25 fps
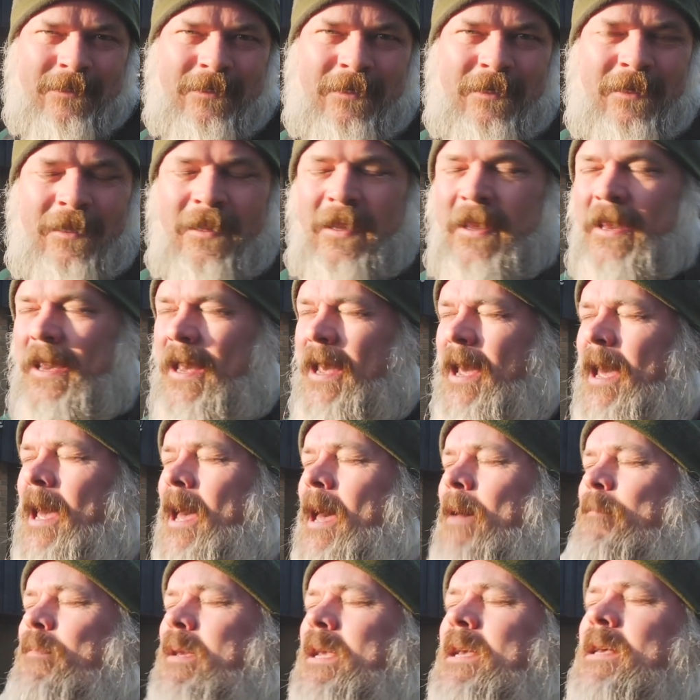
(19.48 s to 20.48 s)
are you
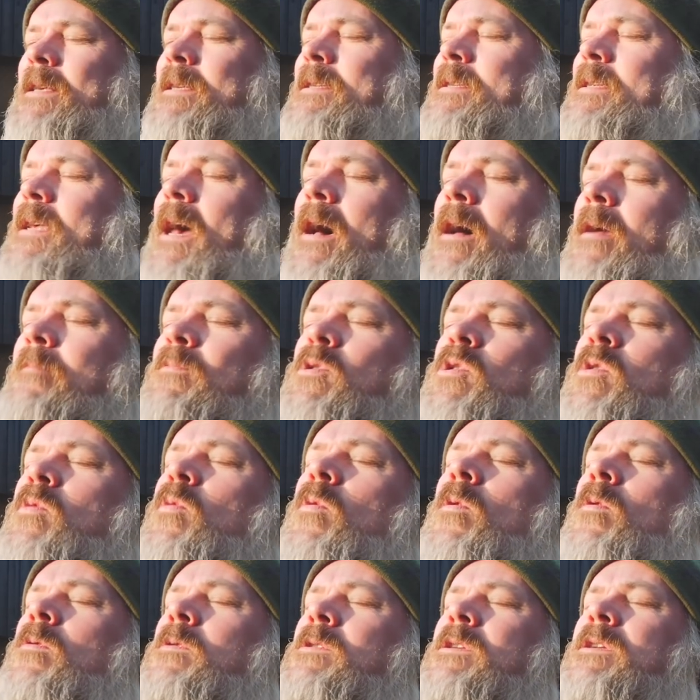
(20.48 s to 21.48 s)
sad? Because I'm too
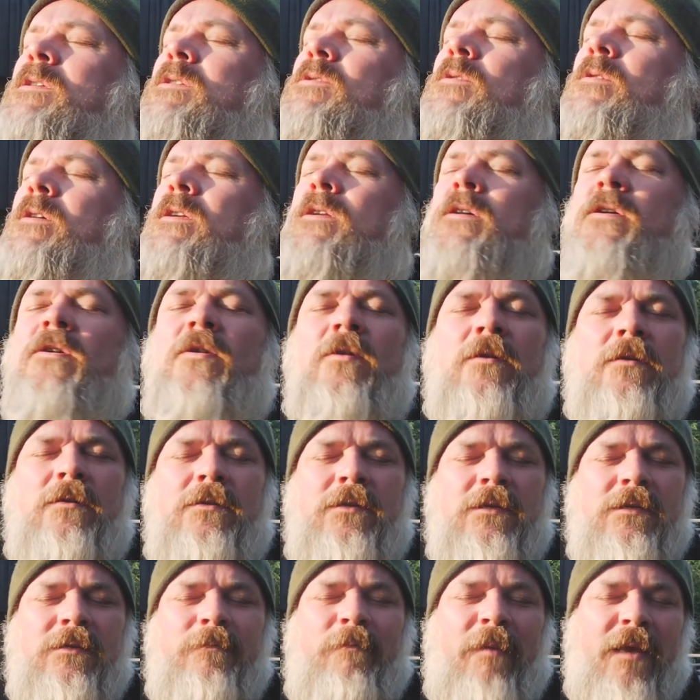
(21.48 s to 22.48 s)
old to join a
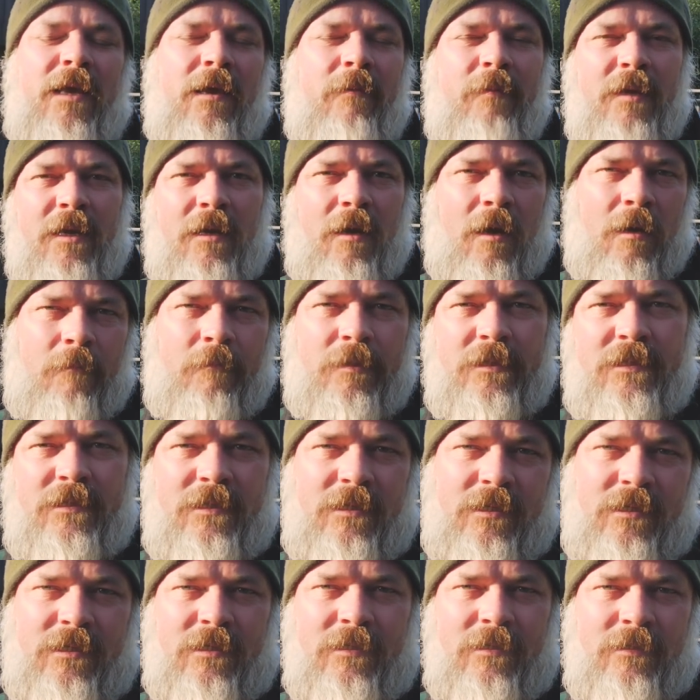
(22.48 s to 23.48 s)
gorgeous baby
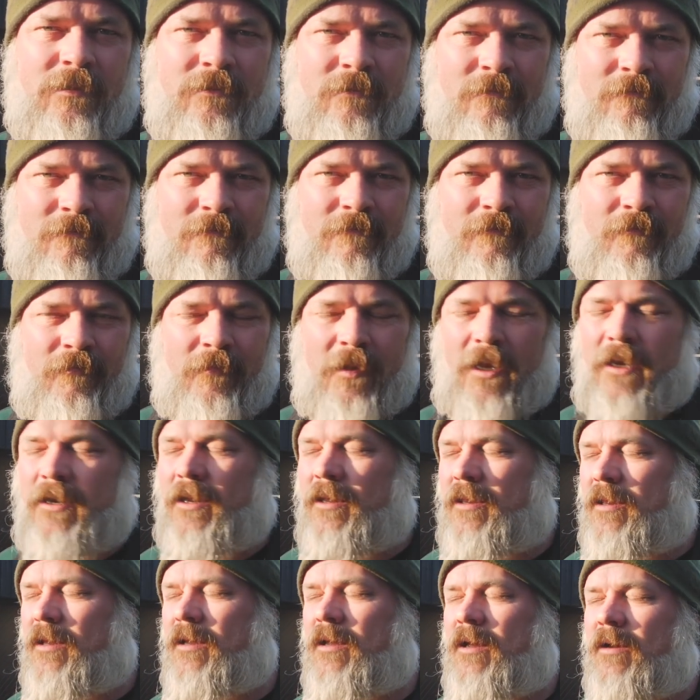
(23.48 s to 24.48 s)
competition. And I
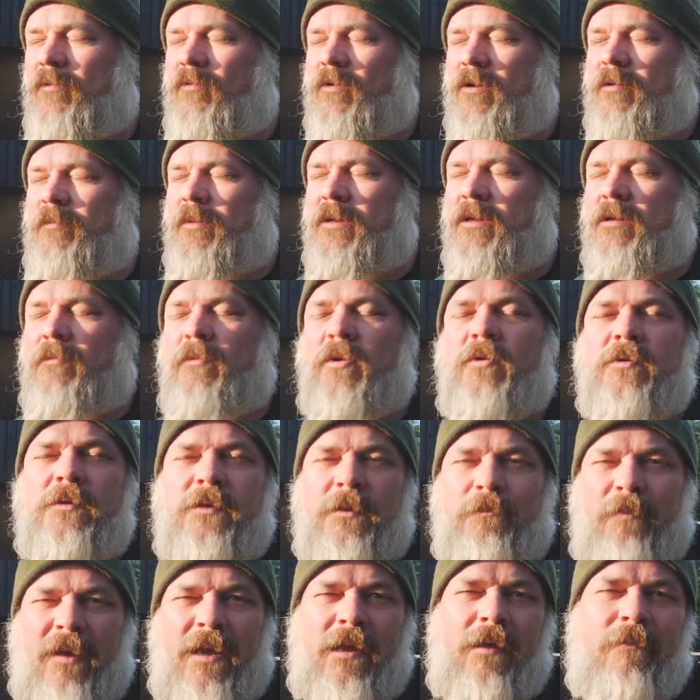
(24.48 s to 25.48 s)
think I would have been the
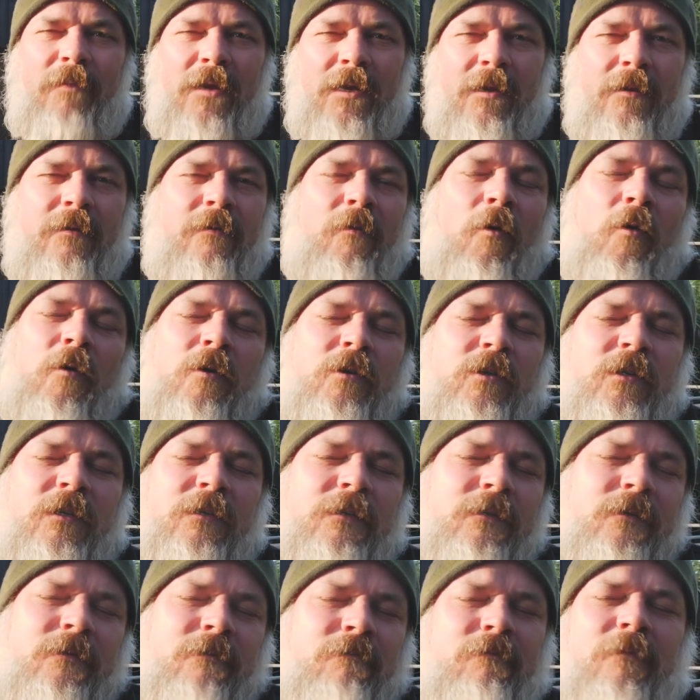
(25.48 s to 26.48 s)
most baby
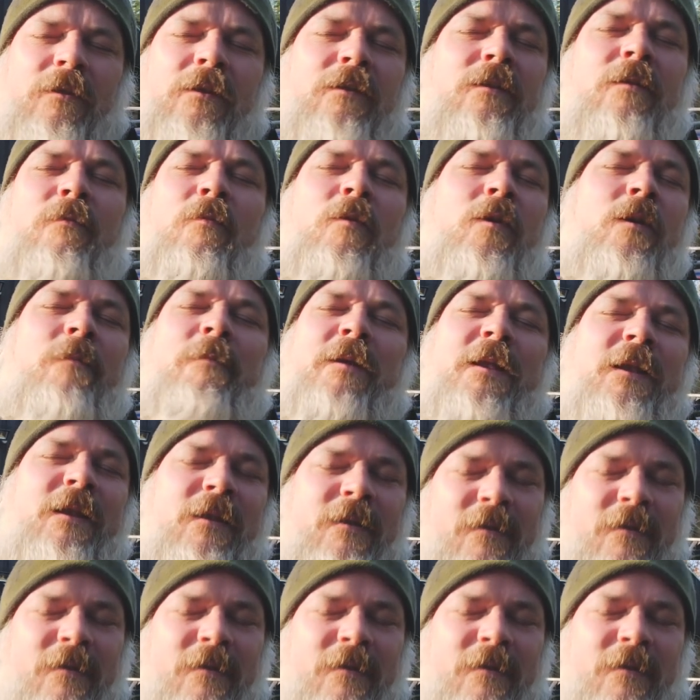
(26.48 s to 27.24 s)
gorgeous that there would have been.